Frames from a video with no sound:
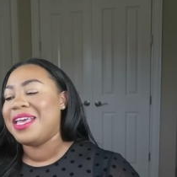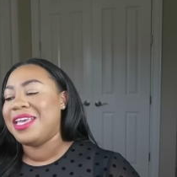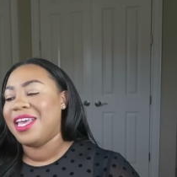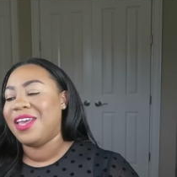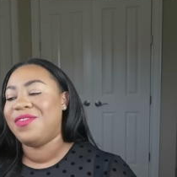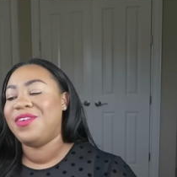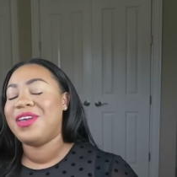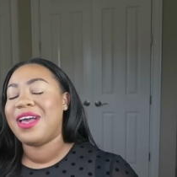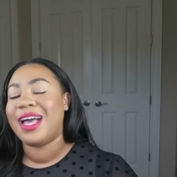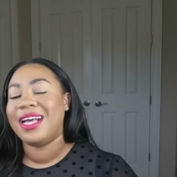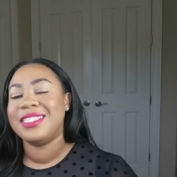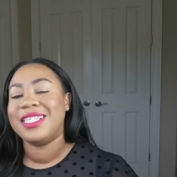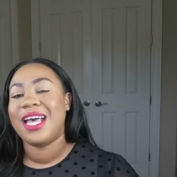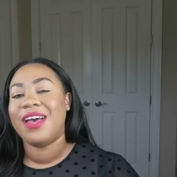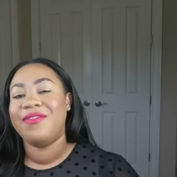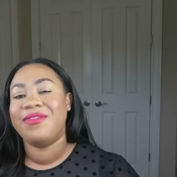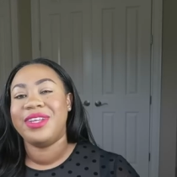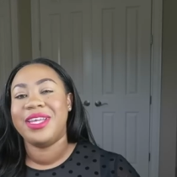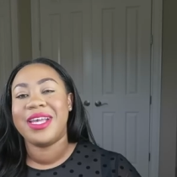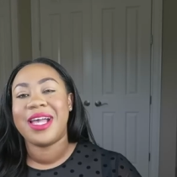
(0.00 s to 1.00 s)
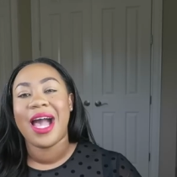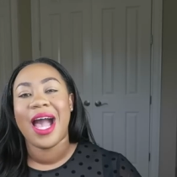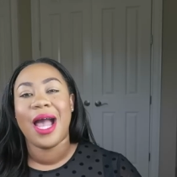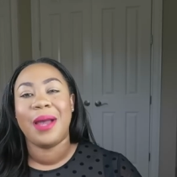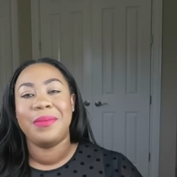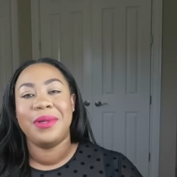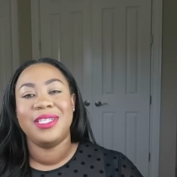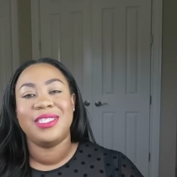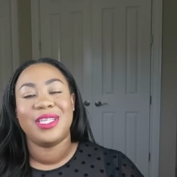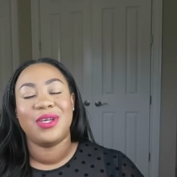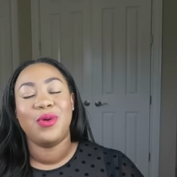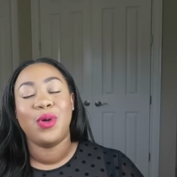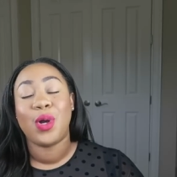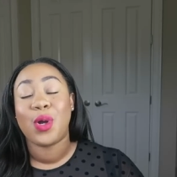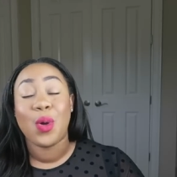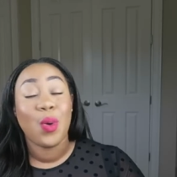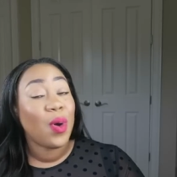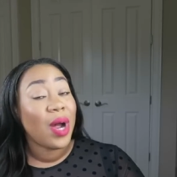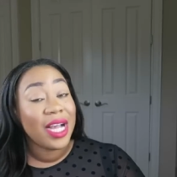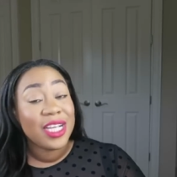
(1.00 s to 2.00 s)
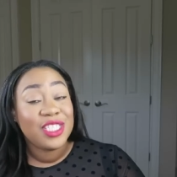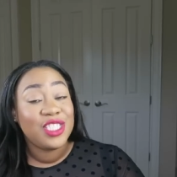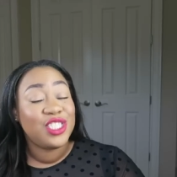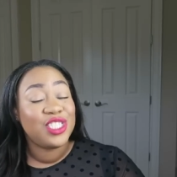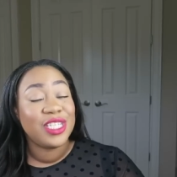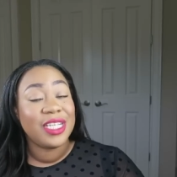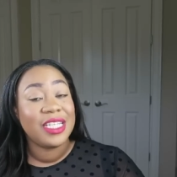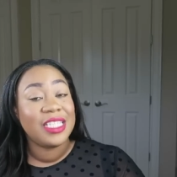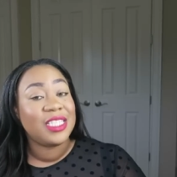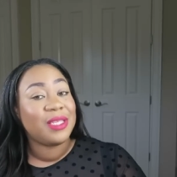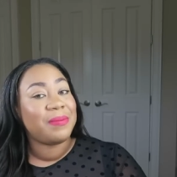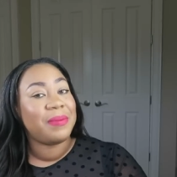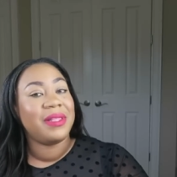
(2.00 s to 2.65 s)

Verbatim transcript: If you guys have any comments or questions,